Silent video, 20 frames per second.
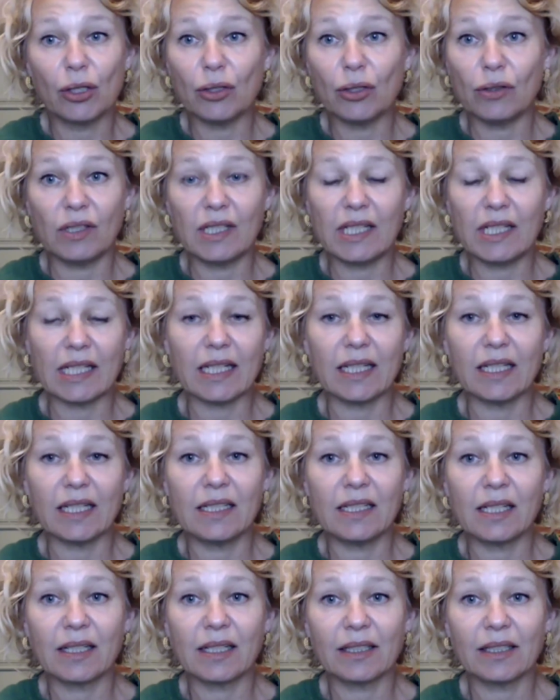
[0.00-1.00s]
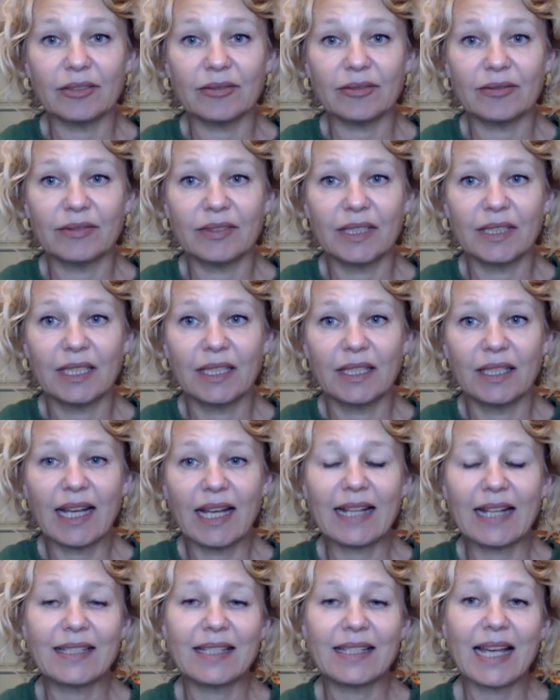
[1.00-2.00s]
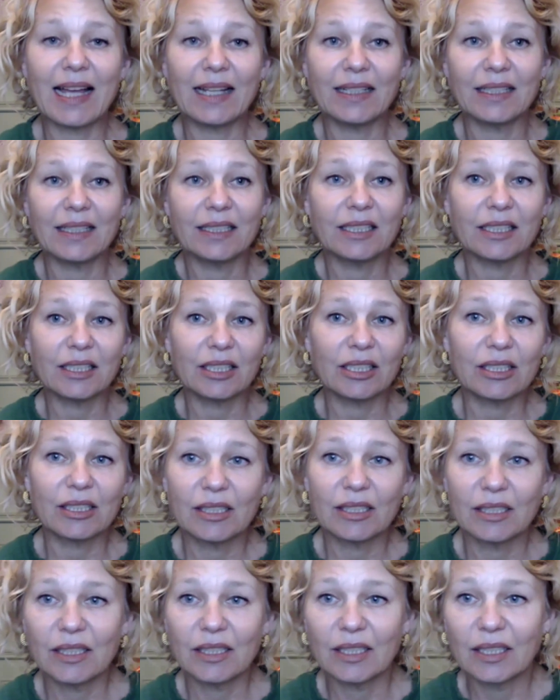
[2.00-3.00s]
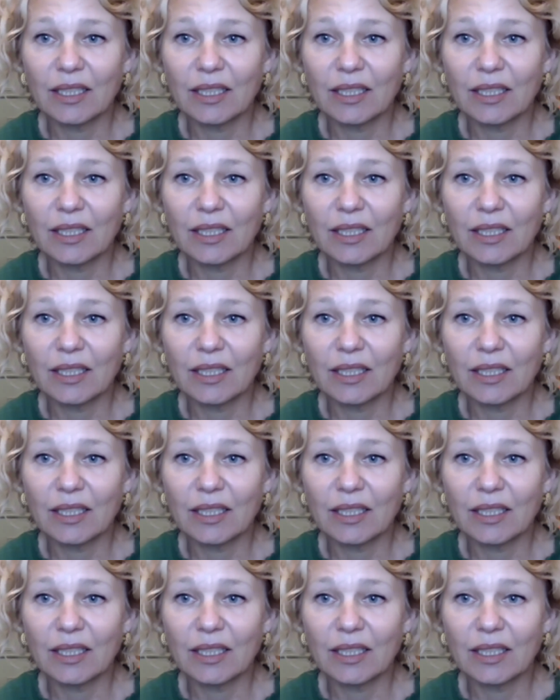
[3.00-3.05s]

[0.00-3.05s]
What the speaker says: you did, a talent.